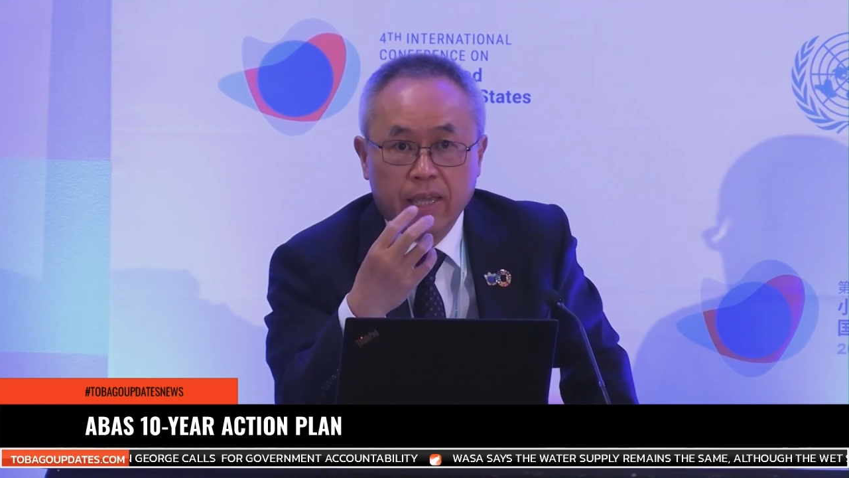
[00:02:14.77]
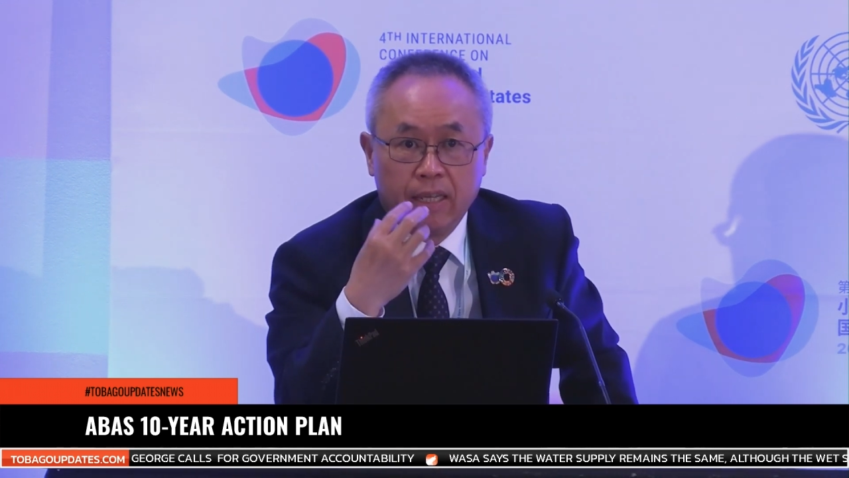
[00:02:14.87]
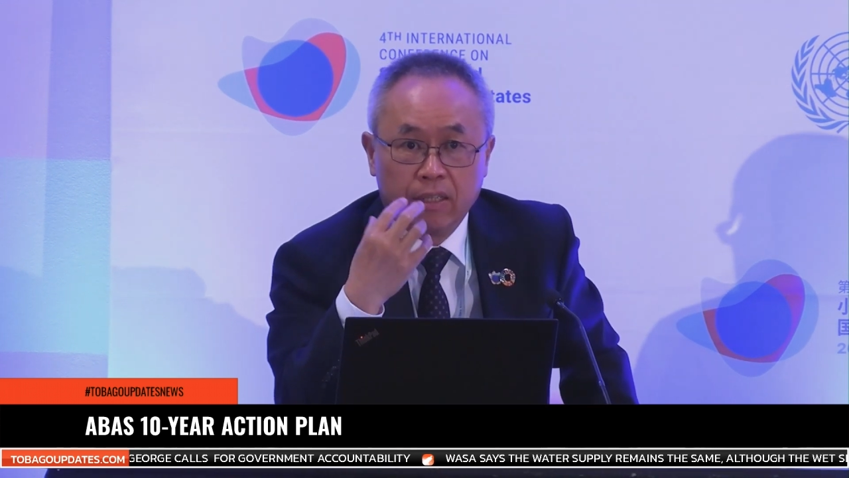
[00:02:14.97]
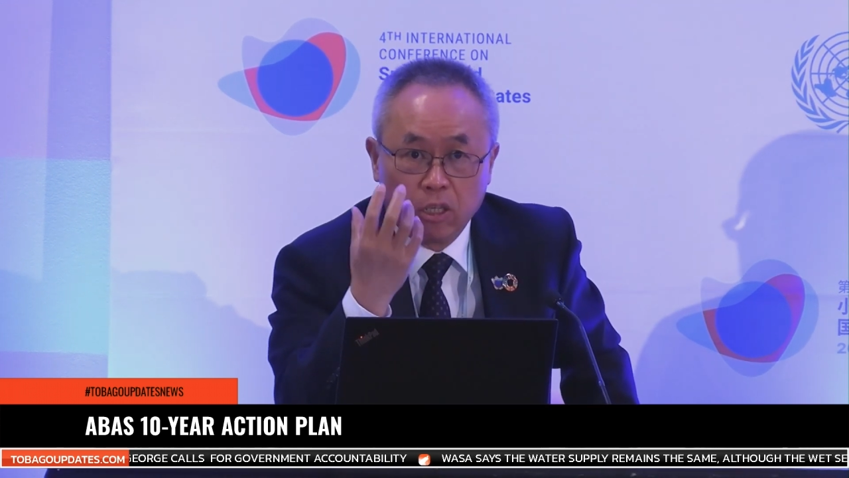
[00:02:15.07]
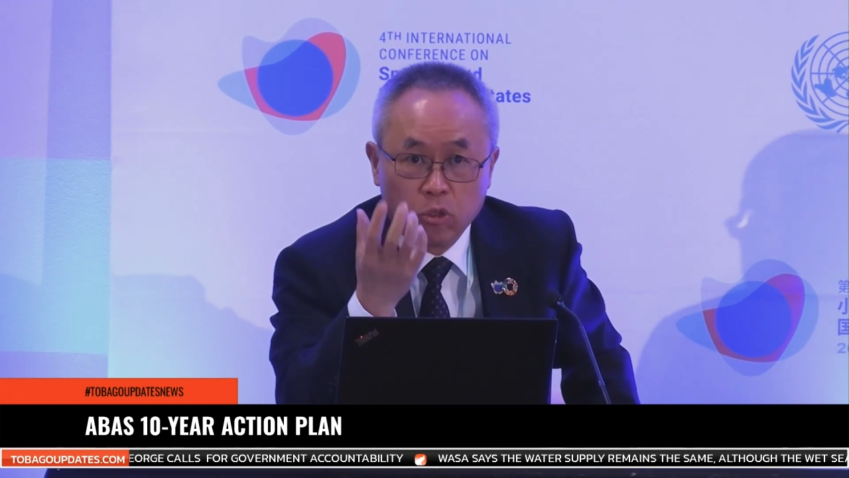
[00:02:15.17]

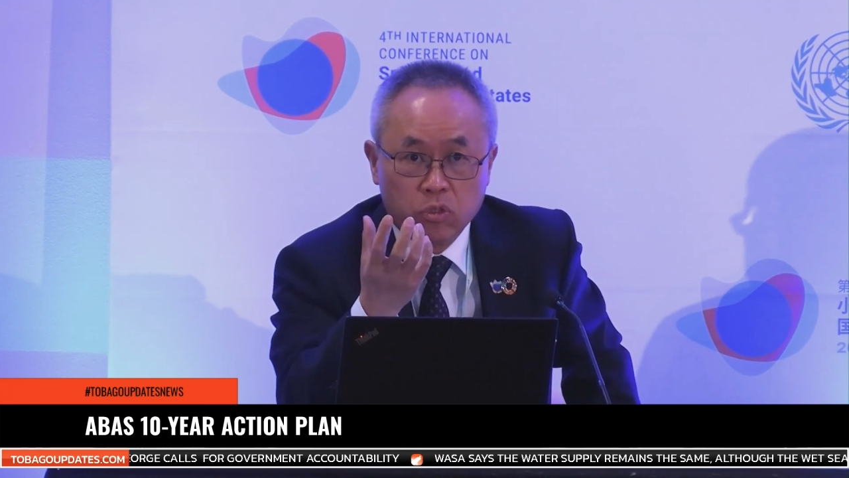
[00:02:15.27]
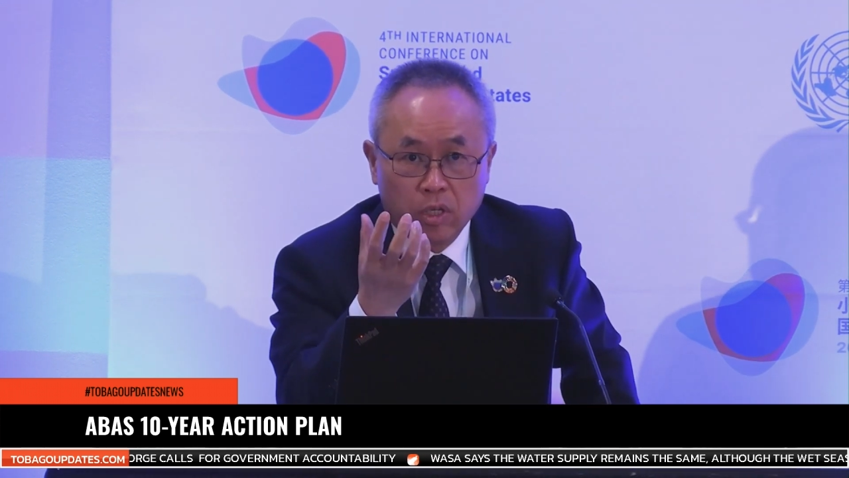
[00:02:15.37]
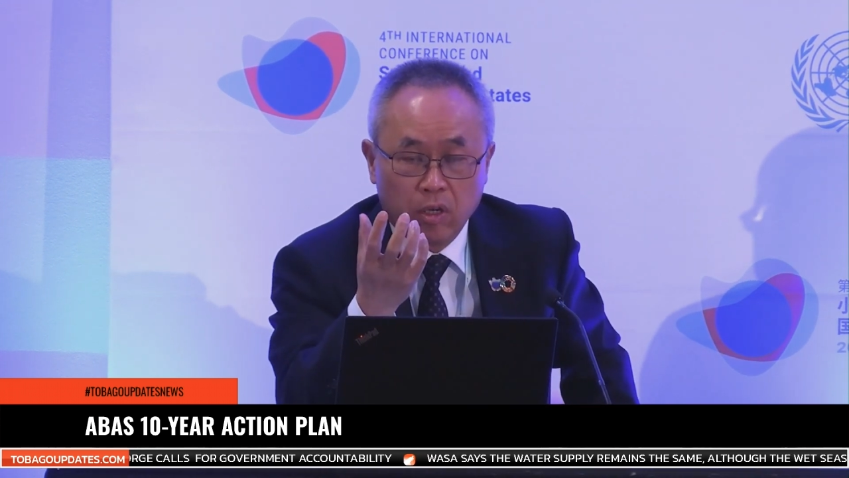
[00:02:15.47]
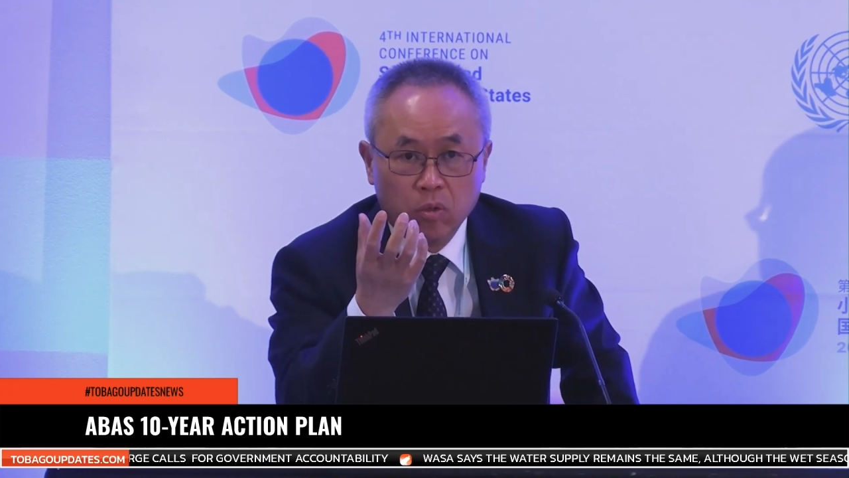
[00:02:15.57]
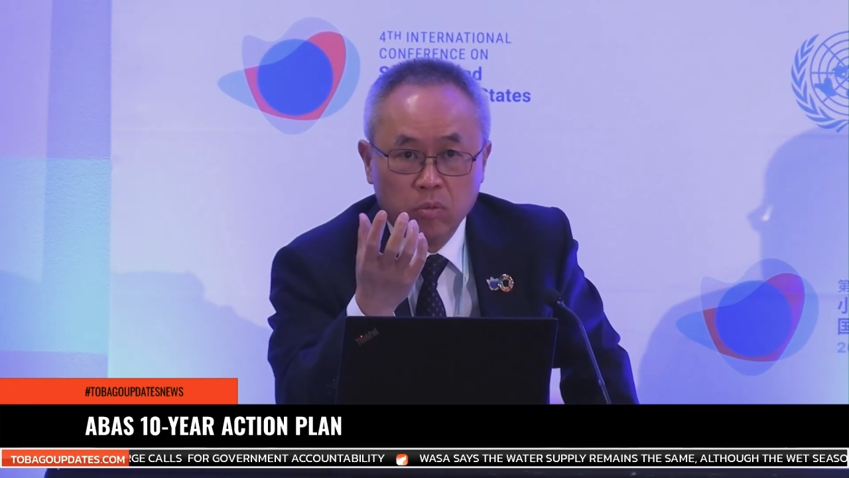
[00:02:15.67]
and it
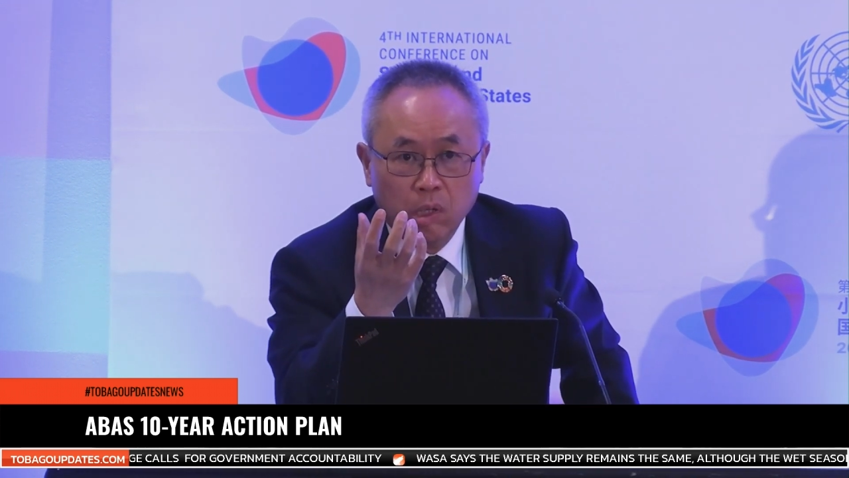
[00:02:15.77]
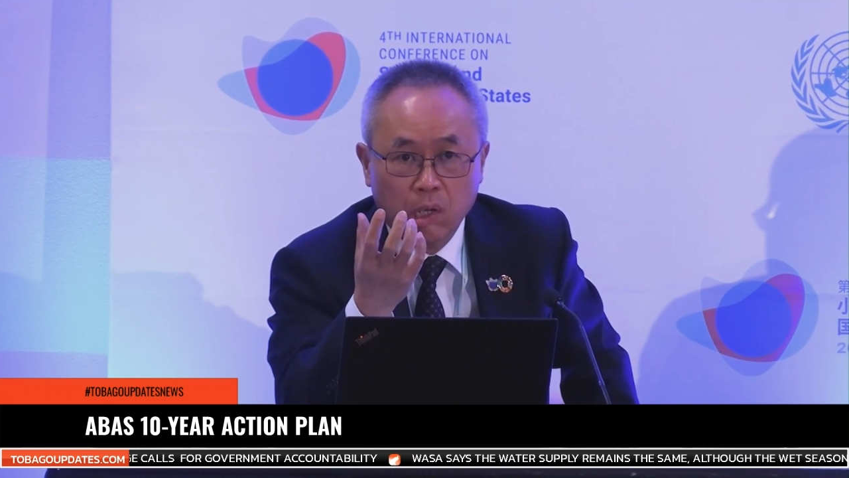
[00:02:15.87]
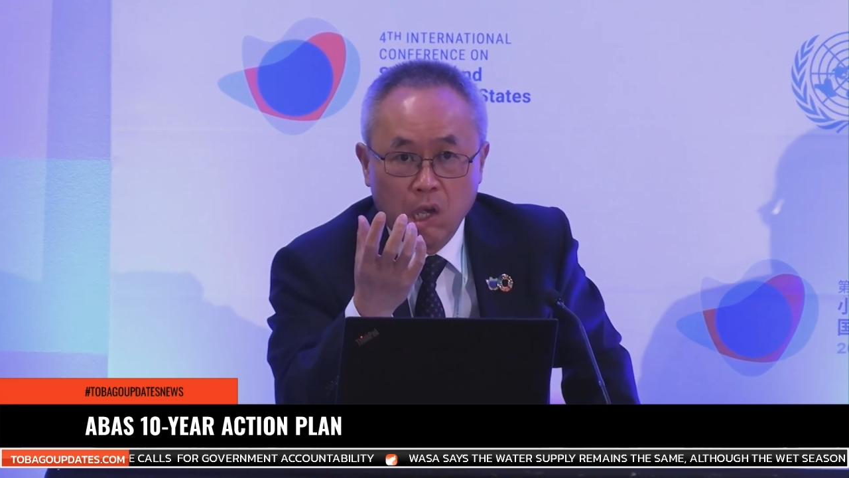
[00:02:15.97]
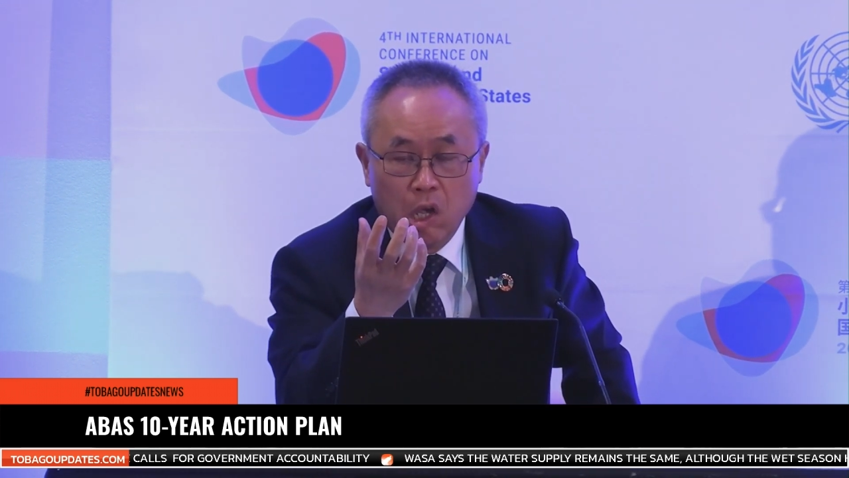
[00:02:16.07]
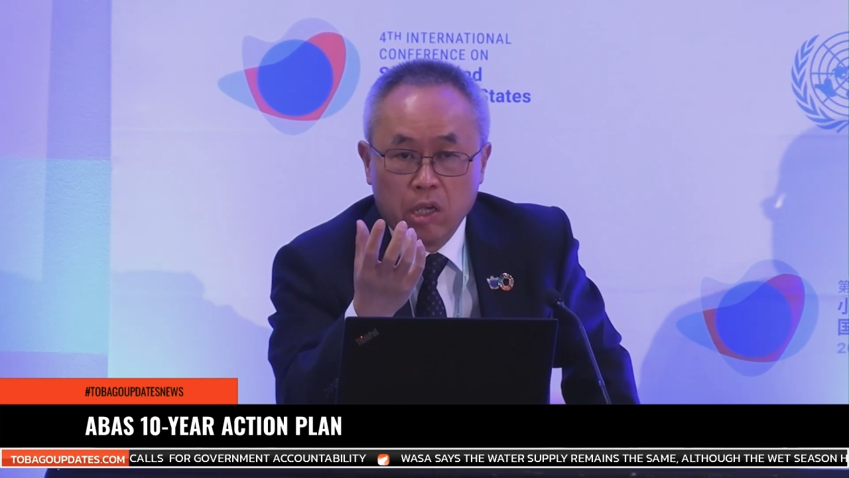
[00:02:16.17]
also
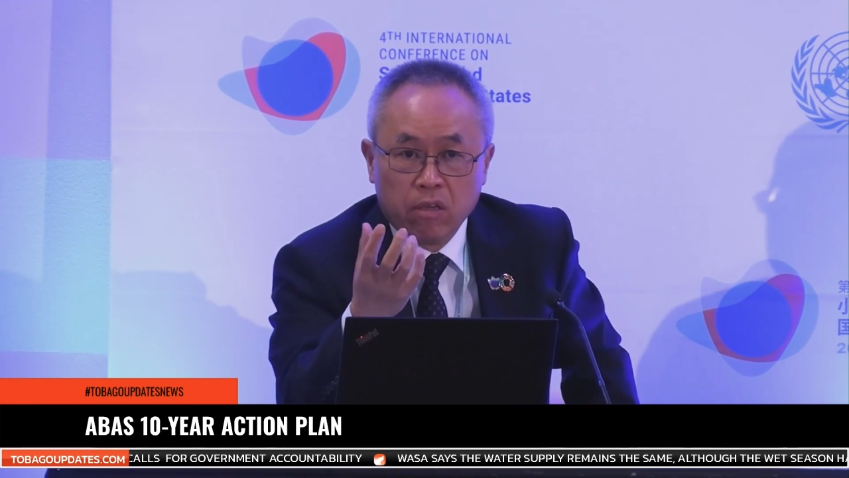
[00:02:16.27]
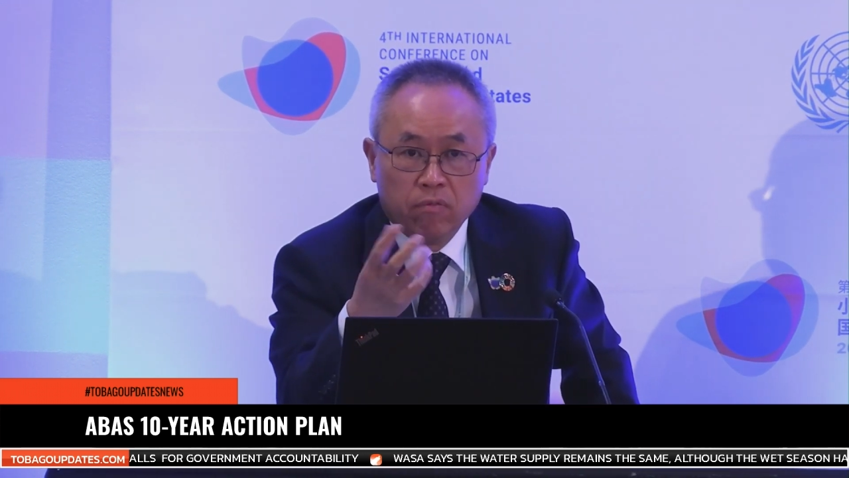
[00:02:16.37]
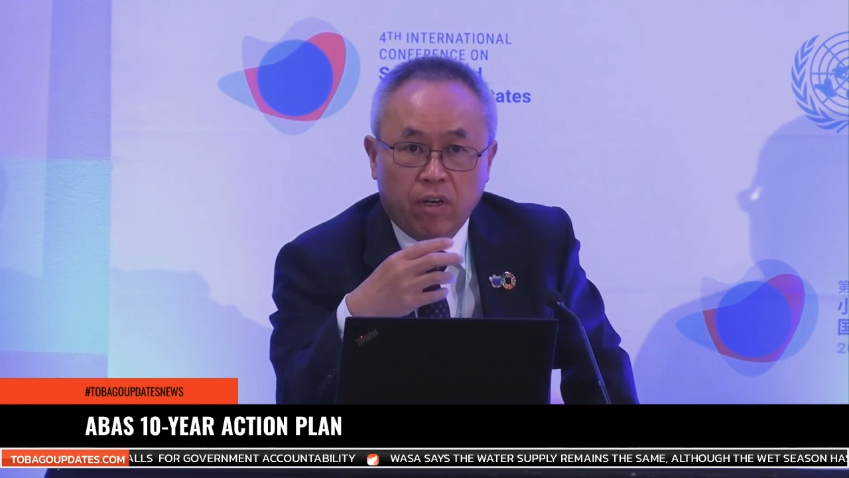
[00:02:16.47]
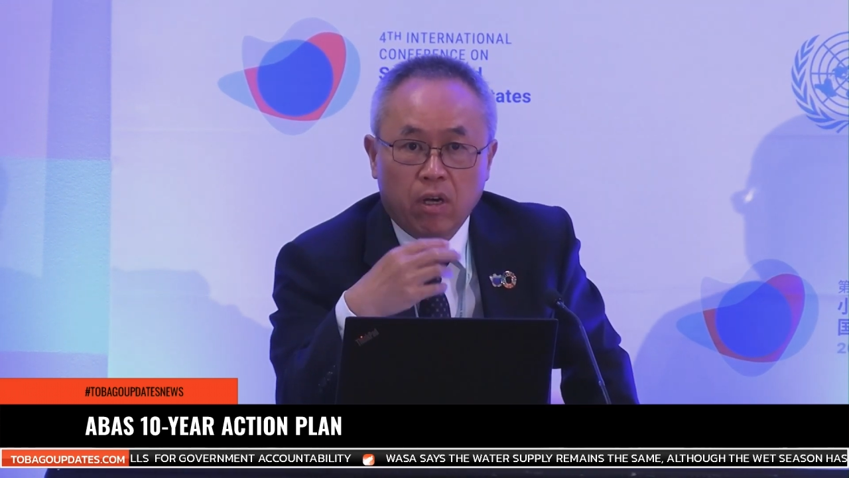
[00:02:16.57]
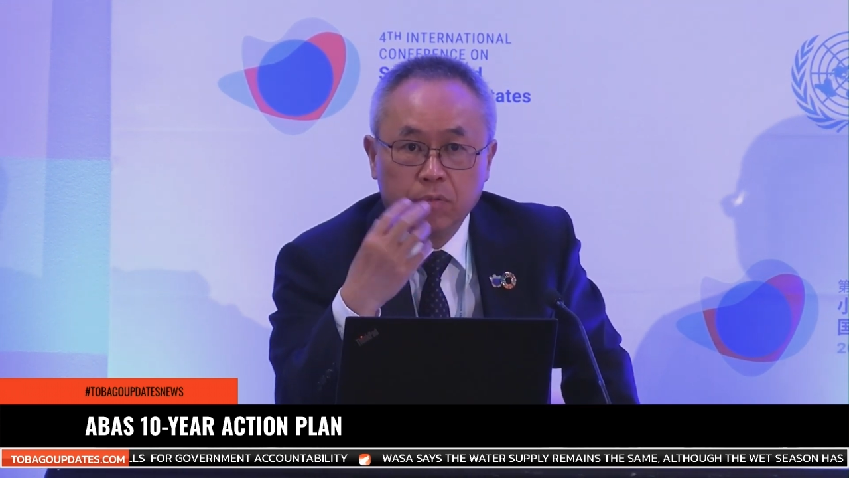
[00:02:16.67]

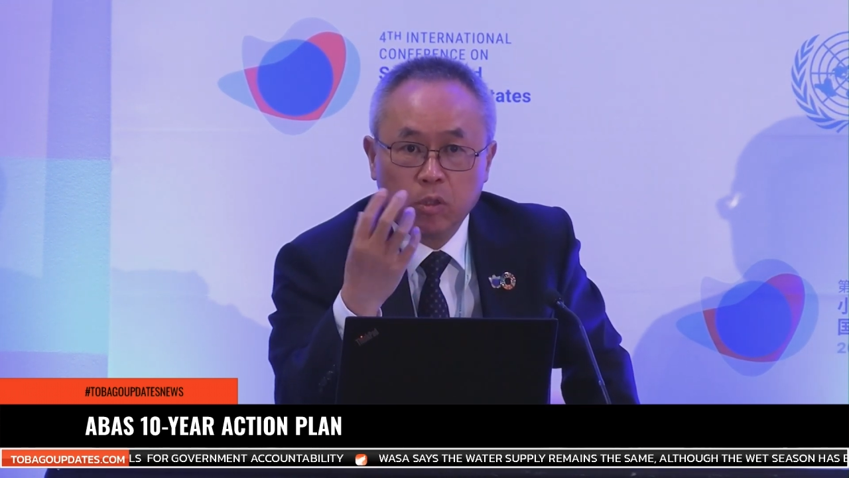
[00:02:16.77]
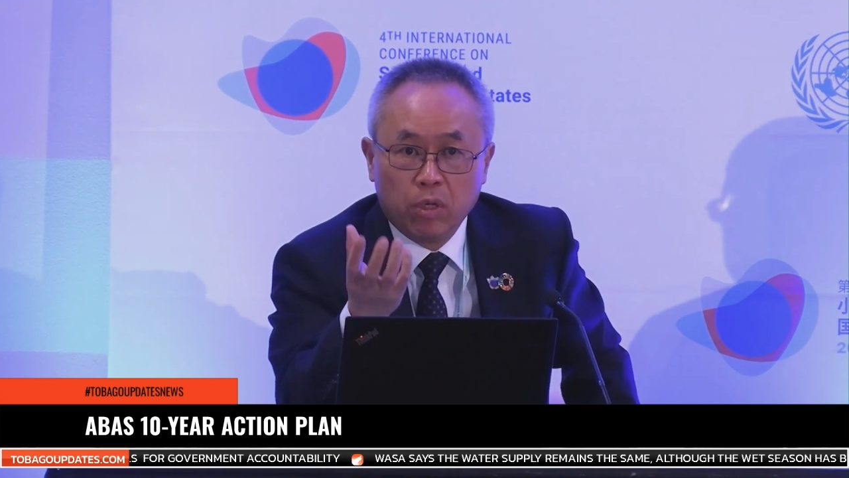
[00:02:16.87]
involved